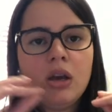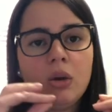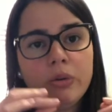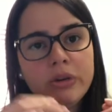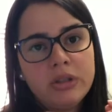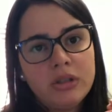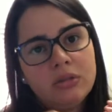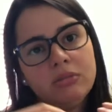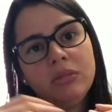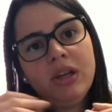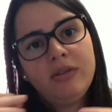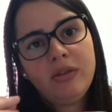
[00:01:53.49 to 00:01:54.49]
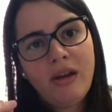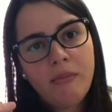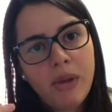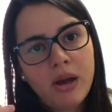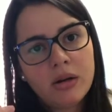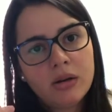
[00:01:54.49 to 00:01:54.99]
which if you have
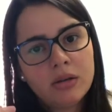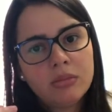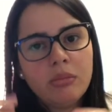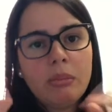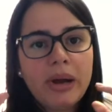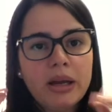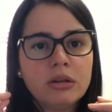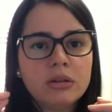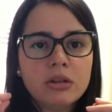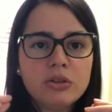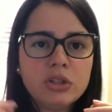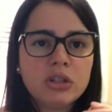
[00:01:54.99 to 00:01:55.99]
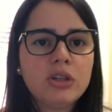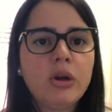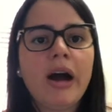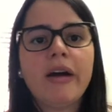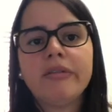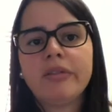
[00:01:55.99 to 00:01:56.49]
better bite occlusion, you
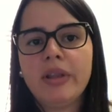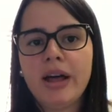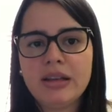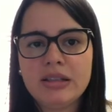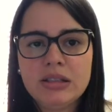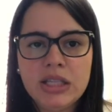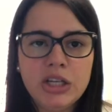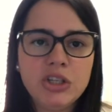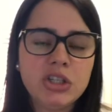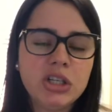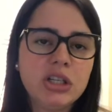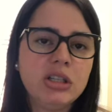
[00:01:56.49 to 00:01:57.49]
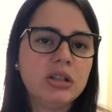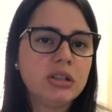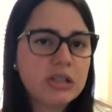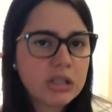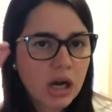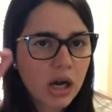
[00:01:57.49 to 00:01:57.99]
have less tension in the
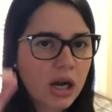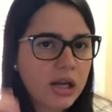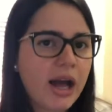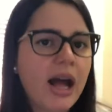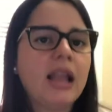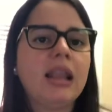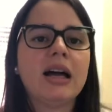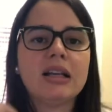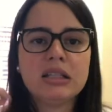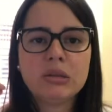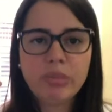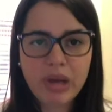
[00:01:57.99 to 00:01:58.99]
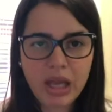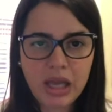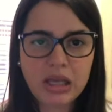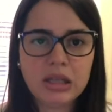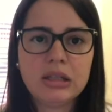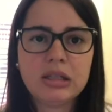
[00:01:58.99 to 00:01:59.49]
jaw, less
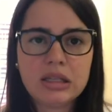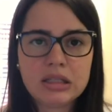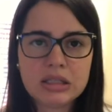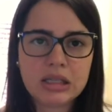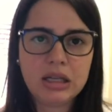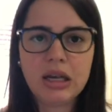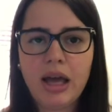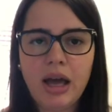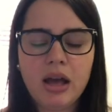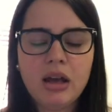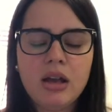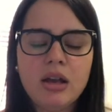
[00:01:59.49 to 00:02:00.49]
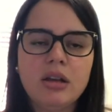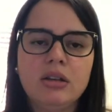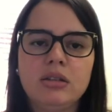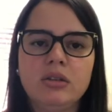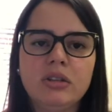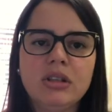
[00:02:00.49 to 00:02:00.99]
pain and things like that.
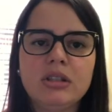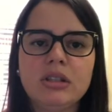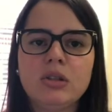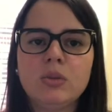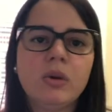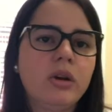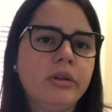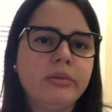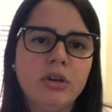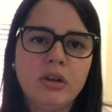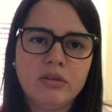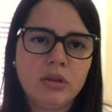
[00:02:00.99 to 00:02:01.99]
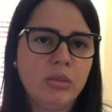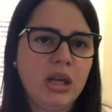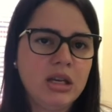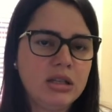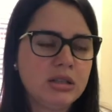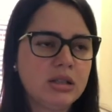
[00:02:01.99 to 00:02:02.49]
So this is one of the
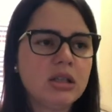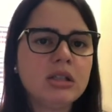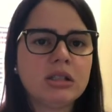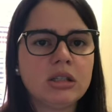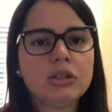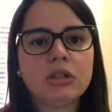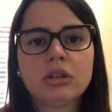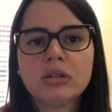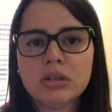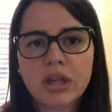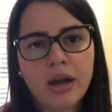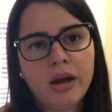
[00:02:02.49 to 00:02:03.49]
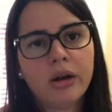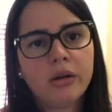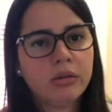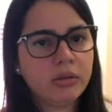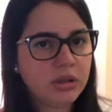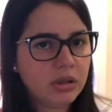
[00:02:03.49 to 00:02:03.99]
many studies shows
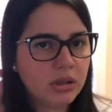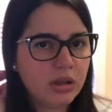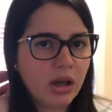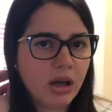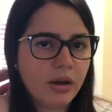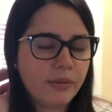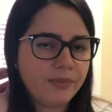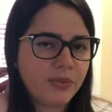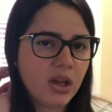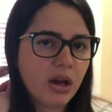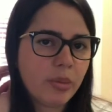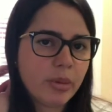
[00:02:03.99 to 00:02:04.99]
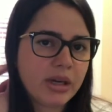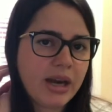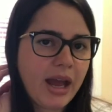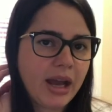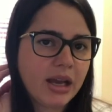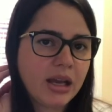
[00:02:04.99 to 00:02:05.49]
how the upper
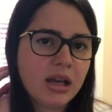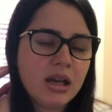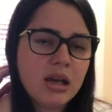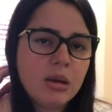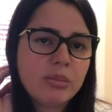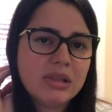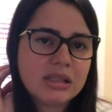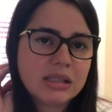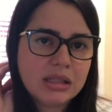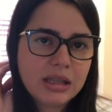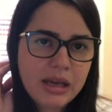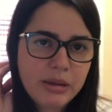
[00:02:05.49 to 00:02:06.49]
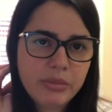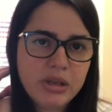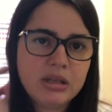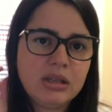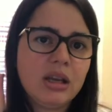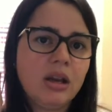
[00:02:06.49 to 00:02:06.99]
neck
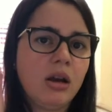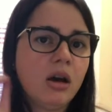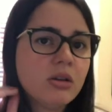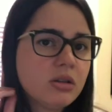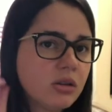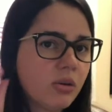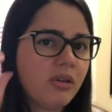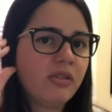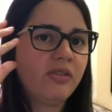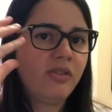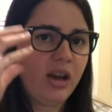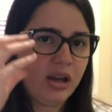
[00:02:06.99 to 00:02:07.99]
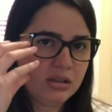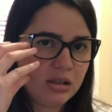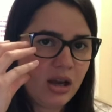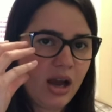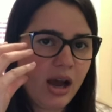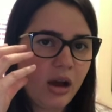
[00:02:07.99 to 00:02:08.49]
misalignment can also affect
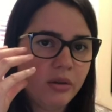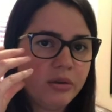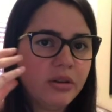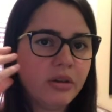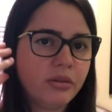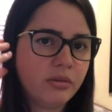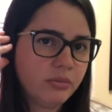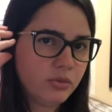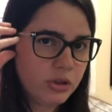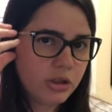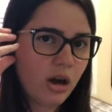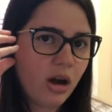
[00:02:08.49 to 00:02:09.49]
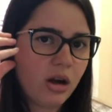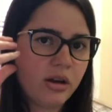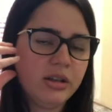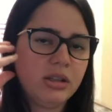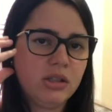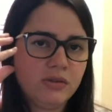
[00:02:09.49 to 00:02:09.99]
how the jaw
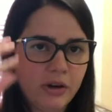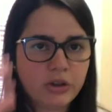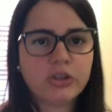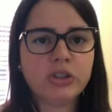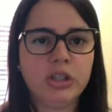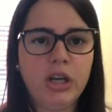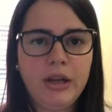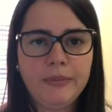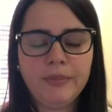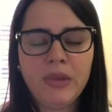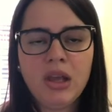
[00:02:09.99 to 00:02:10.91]
is functioning.